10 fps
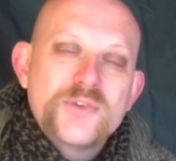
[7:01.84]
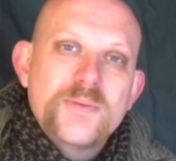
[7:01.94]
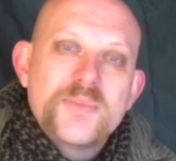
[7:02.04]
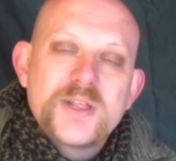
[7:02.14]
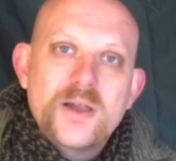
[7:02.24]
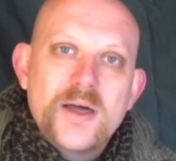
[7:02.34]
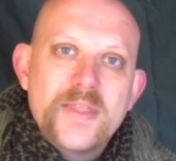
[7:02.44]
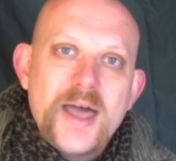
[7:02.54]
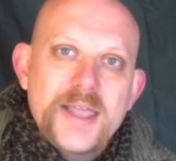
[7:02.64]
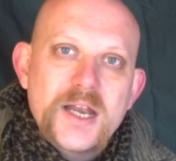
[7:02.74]
something like
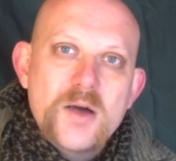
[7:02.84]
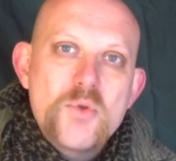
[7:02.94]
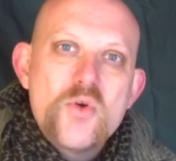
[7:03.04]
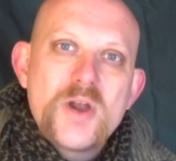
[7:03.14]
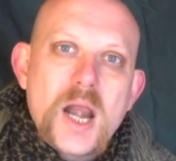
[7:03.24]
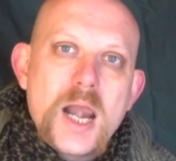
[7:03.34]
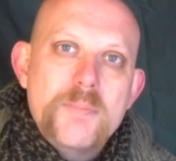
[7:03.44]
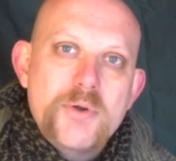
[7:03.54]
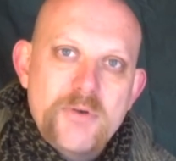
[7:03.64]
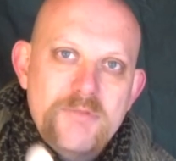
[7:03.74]
that, you know, a Mora
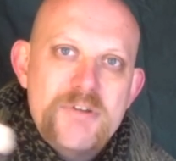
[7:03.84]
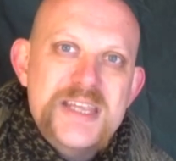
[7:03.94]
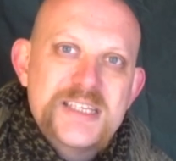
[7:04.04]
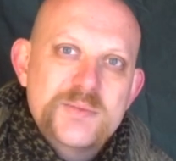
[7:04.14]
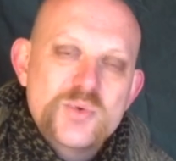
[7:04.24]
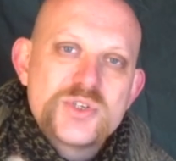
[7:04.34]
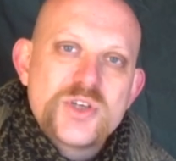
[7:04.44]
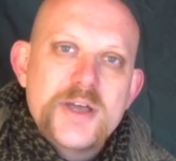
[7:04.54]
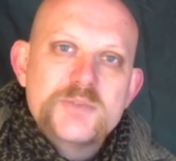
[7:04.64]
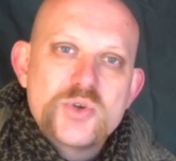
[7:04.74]
clipper, a reasonable
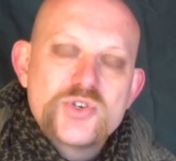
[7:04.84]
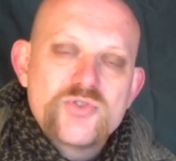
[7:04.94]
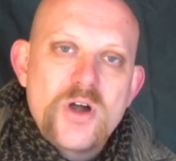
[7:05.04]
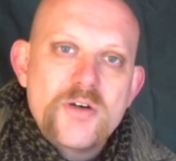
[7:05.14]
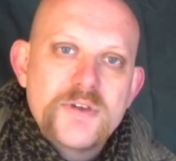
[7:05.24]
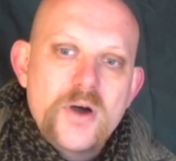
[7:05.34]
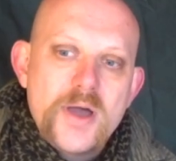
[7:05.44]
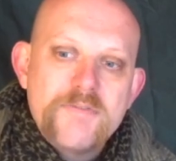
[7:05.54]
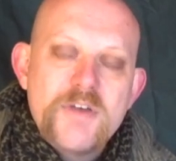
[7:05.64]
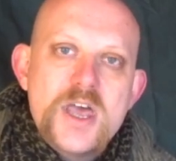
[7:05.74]
size bushcraft
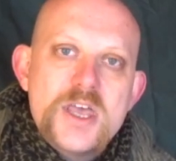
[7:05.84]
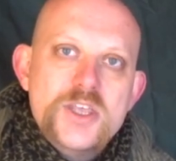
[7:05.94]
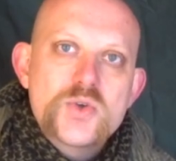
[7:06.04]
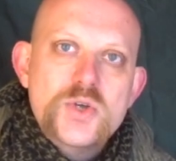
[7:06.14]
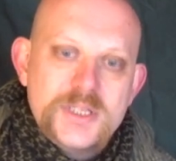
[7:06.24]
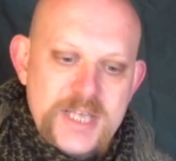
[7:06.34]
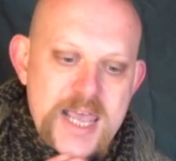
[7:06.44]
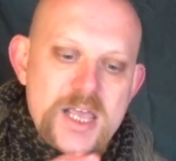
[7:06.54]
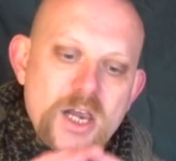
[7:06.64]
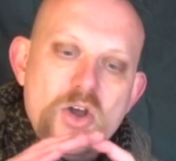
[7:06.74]
knife, you can
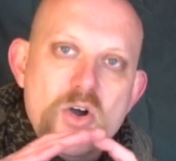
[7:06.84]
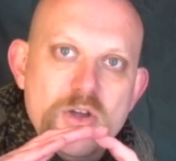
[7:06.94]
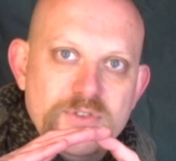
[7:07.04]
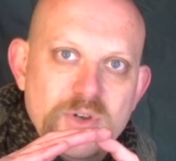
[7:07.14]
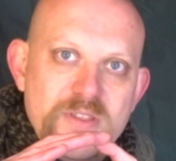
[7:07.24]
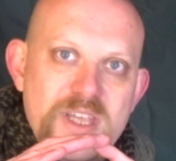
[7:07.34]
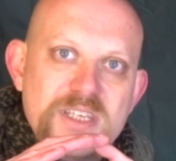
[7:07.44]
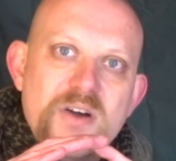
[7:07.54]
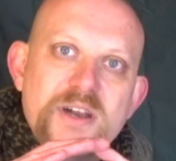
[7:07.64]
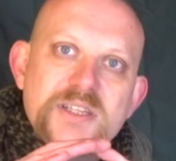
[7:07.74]
take a log of sort of this
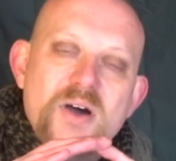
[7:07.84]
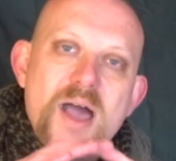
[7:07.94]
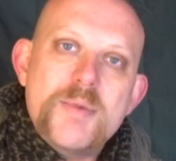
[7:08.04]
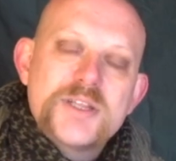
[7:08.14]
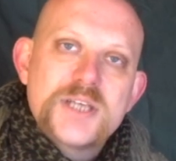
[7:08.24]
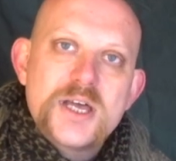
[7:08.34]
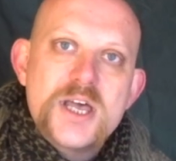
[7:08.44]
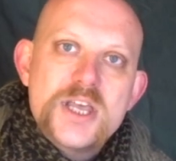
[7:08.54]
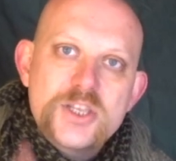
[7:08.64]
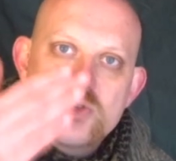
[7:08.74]
kind of diameter,
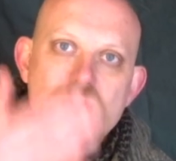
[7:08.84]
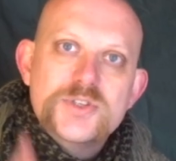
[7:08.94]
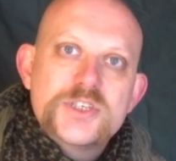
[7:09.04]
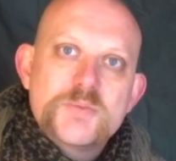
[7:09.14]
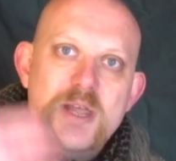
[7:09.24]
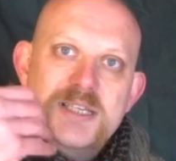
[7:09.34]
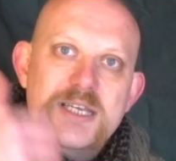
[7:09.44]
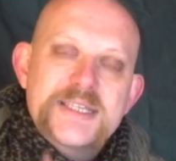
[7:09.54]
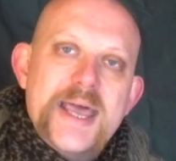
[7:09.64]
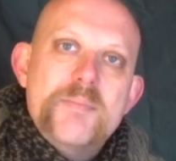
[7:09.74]
you can split
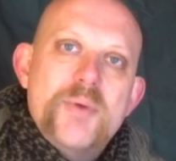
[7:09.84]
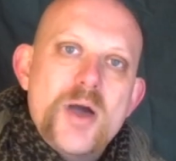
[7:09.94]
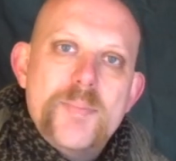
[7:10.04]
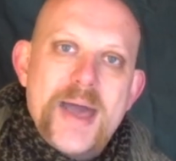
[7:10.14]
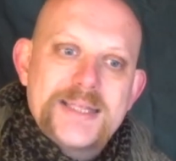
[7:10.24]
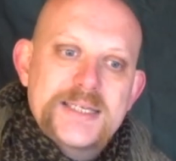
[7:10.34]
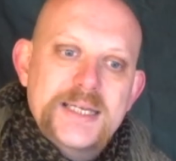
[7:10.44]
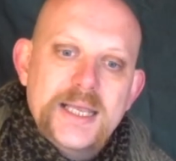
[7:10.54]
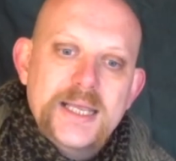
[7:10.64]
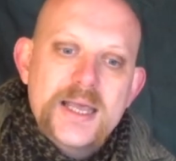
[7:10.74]
it down by
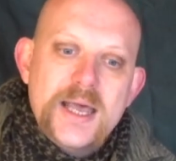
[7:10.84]
battening,